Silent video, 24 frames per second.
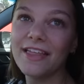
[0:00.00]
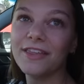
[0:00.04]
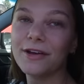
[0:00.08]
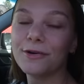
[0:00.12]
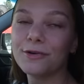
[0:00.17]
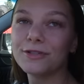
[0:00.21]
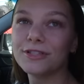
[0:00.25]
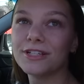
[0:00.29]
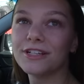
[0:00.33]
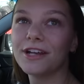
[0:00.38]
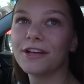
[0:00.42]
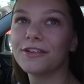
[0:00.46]
And there
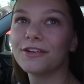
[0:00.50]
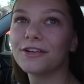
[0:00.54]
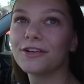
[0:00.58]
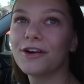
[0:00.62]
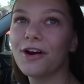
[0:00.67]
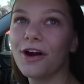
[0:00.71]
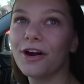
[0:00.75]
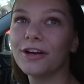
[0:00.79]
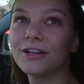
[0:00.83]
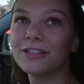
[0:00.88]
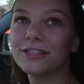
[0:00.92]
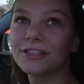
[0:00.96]
was another
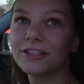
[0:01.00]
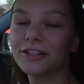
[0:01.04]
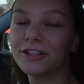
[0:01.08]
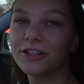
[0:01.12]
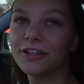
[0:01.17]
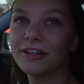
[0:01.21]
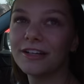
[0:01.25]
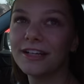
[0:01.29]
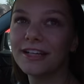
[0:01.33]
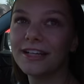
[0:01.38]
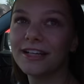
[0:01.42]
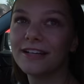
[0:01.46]
car
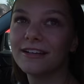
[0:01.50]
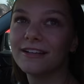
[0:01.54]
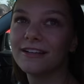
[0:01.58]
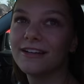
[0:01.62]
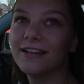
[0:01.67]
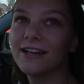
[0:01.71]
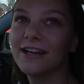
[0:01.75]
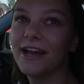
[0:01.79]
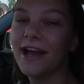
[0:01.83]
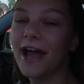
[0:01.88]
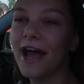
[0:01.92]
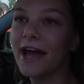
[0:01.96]
turning,
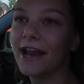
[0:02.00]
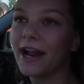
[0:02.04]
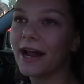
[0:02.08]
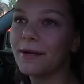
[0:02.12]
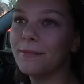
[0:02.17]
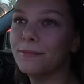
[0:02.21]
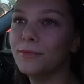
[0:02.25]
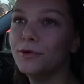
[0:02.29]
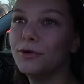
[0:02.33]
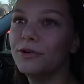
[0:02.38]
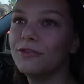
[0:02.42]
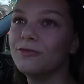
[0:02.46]
and I
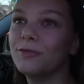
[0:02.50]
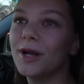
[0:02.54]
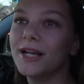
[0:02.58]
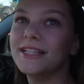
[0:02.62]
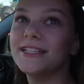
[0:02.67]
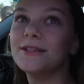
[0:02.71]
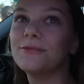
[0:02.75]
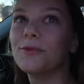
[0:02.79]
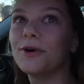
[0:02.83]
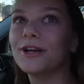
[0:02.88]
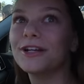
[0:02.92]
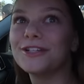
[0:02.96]
moved, but I
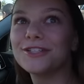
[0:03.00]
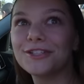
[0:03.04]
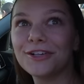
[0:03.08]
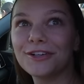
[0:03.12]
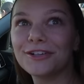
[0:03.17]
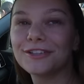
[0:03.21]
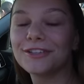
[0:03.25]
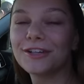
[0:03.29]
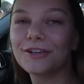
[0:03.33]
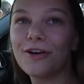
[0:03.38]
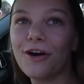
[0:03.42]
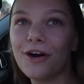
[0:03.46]
didn't want to
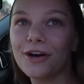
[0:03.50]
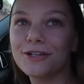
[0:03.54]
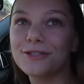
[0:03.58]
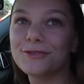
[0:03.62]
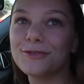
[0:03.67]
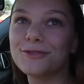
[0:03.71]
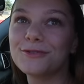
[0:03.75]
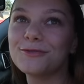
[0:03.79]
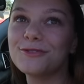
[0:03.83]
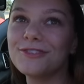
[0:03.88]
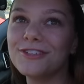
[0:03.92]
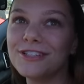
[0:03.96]
jerk the car,
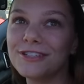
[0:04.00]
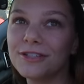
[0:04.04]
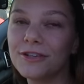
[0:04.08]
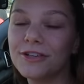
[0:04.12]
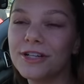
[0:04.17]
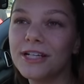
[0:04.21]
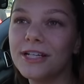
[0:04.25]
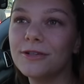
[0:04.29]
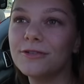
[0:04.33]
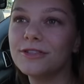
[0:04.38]
so I was moving slowly.